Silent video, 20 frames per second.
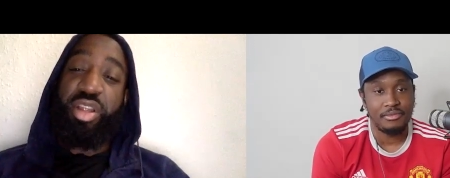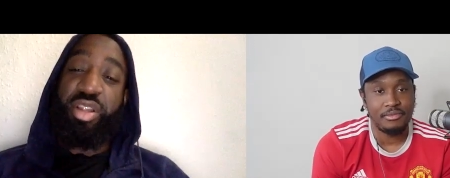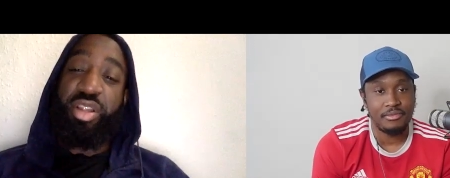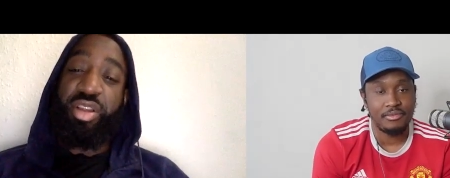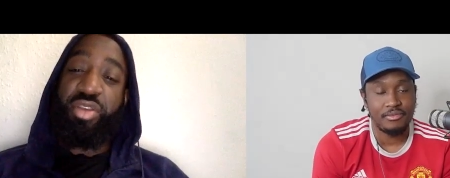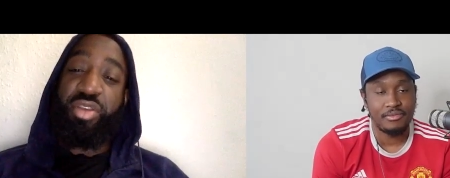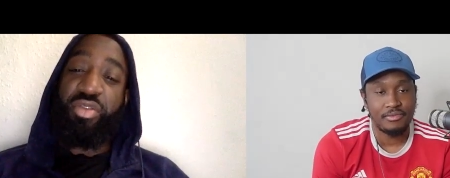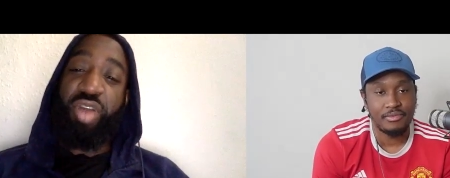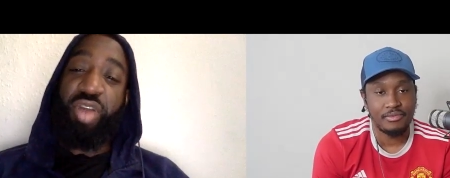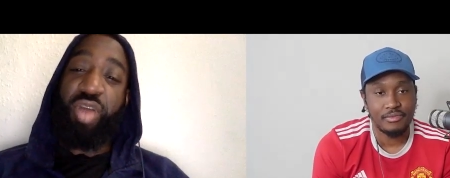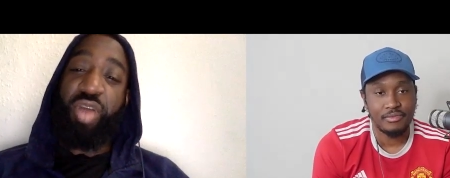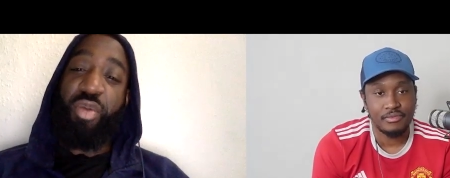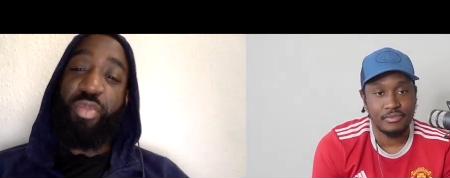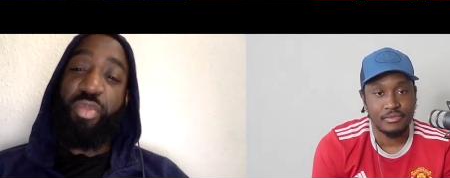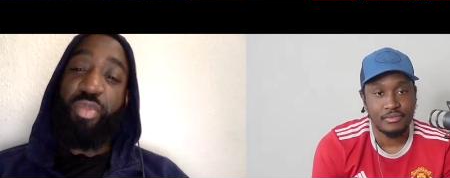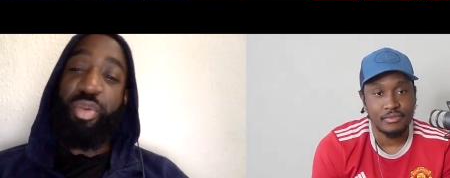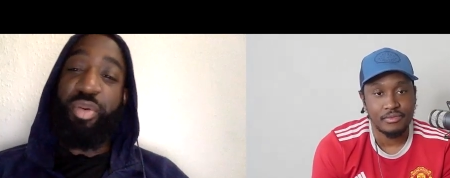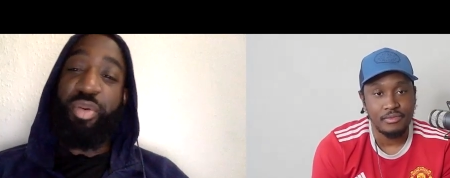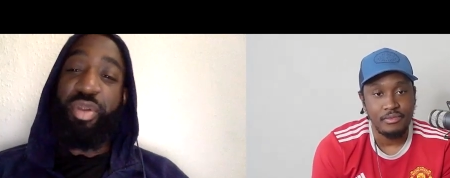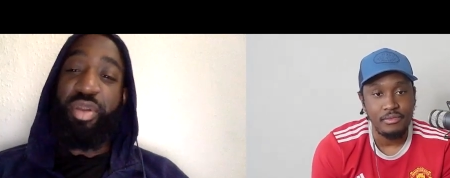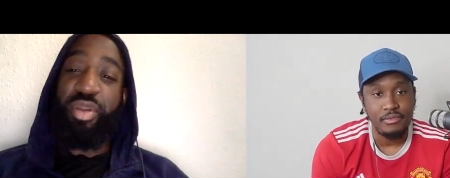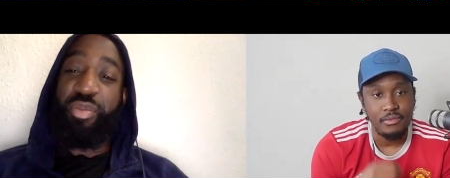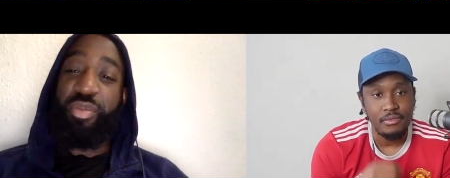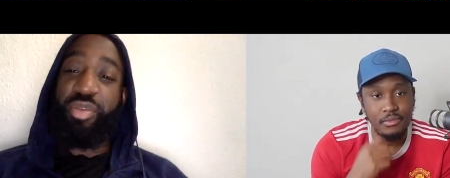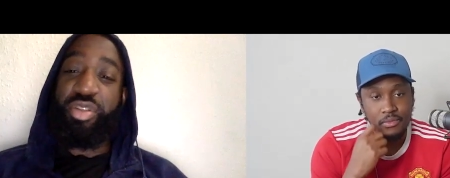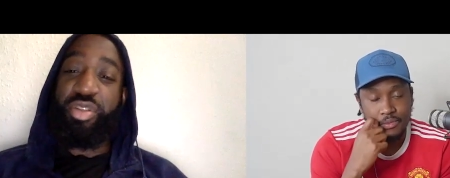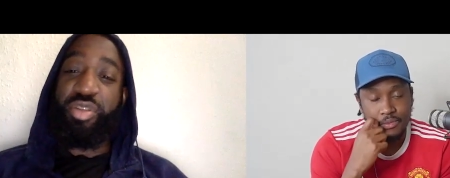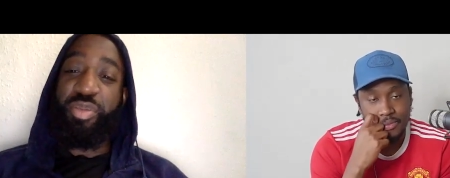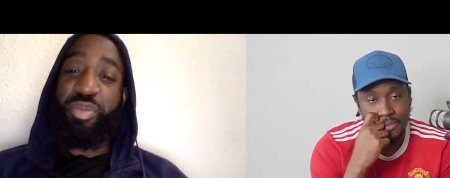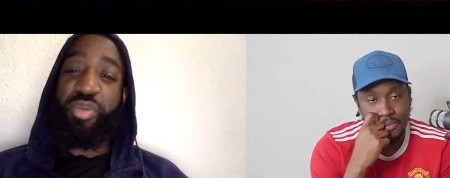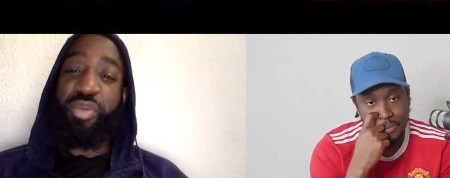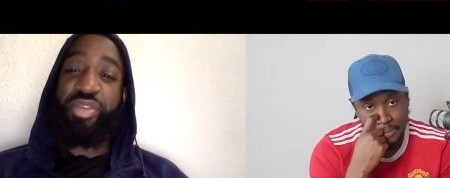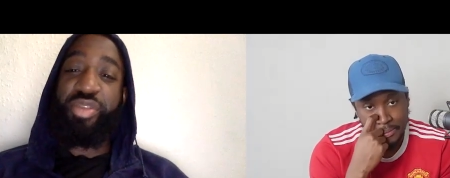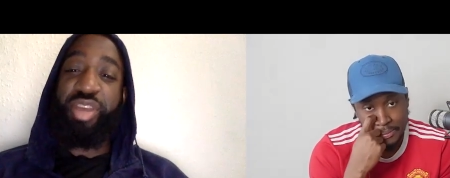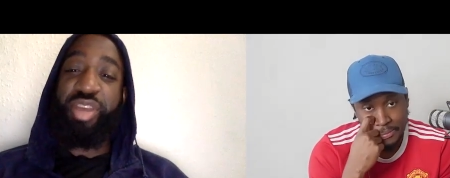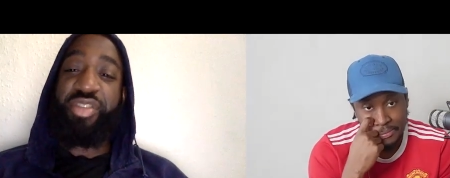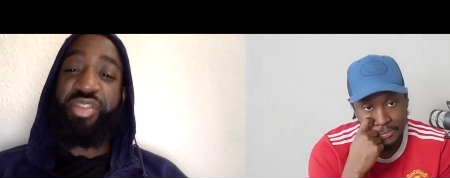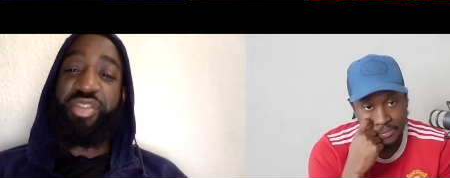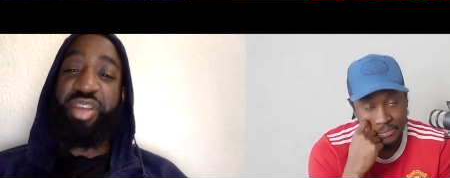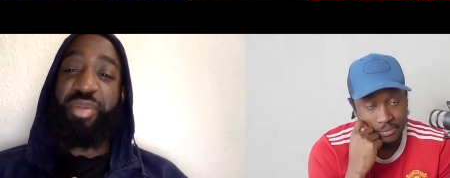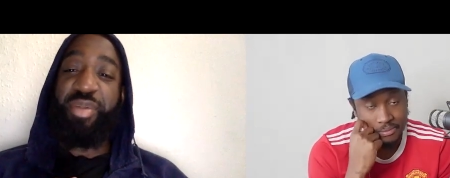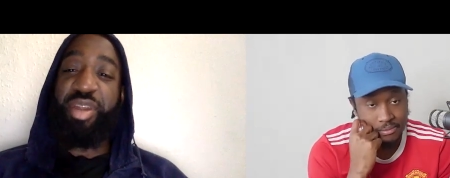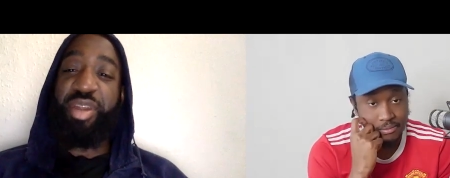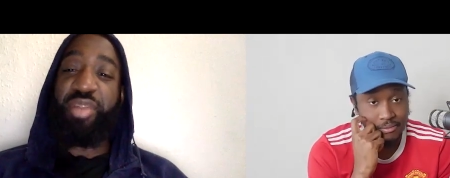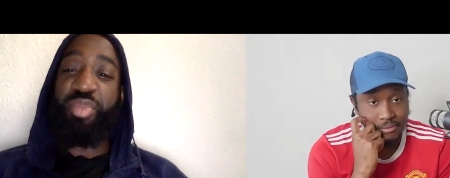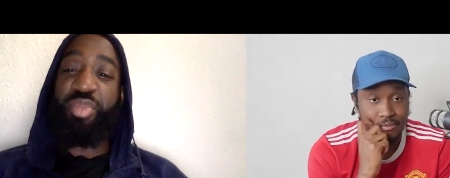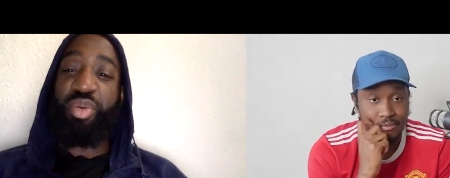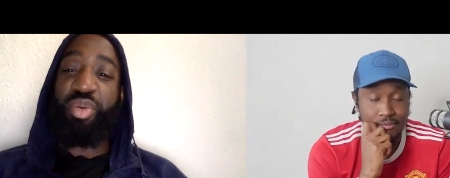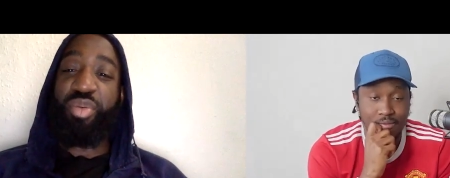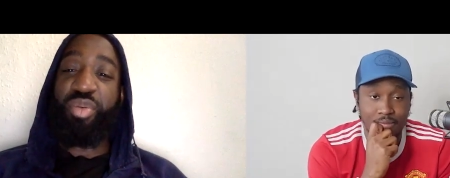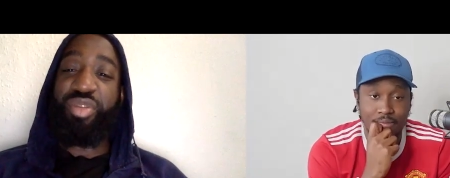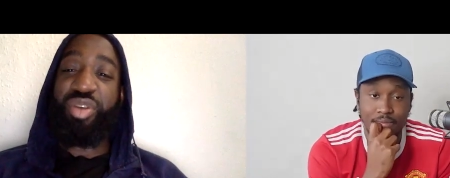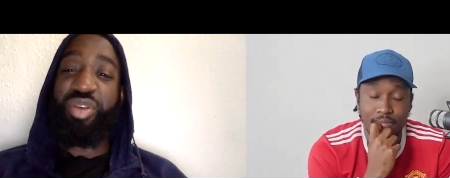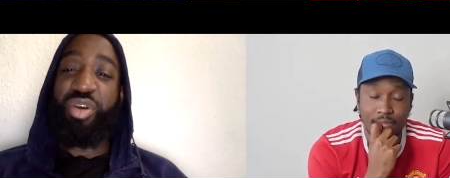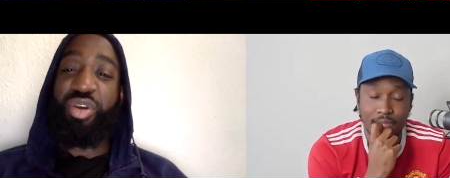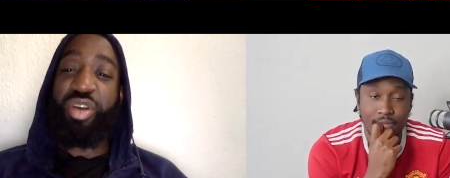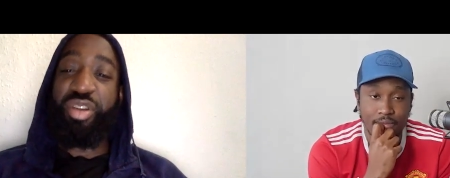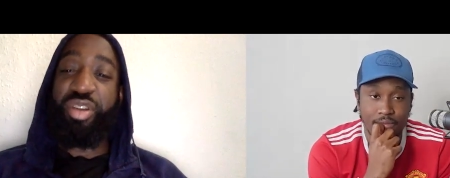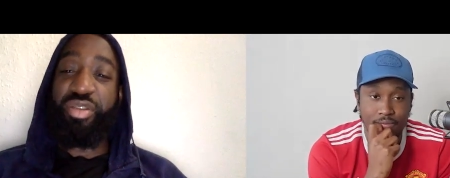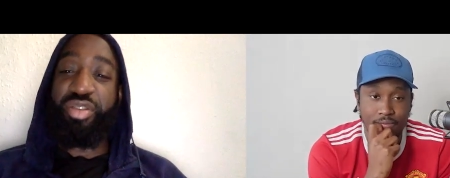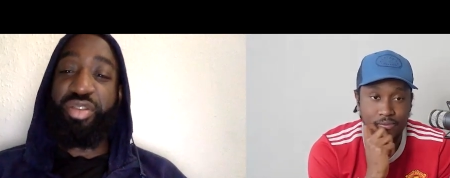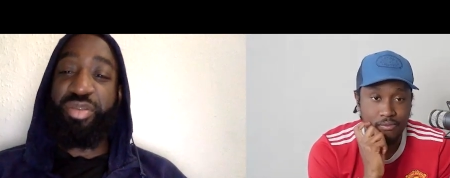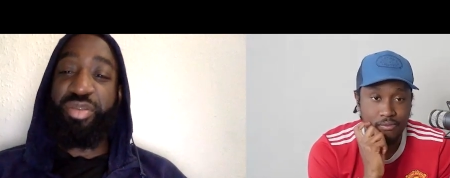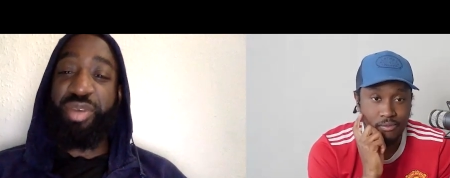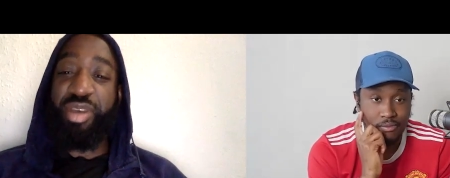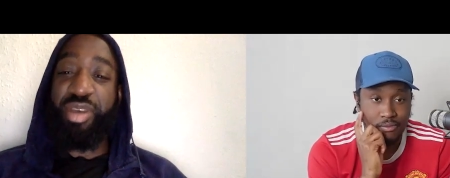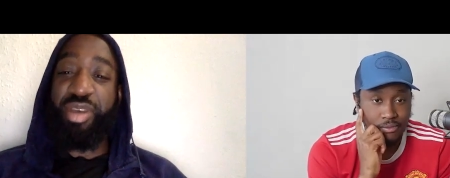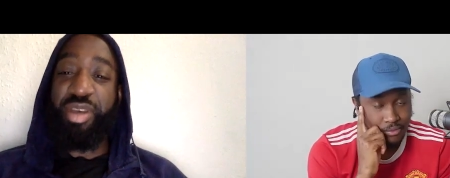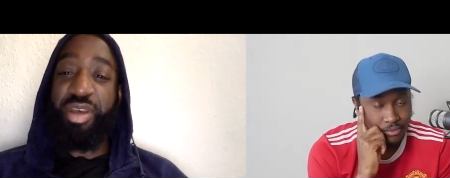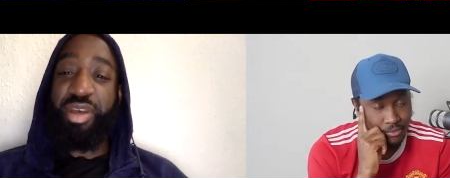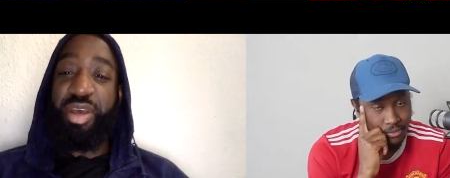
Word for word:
Speaker 1: the crowd were booing him because supposedly every time he had the ball, he was hogging onto it.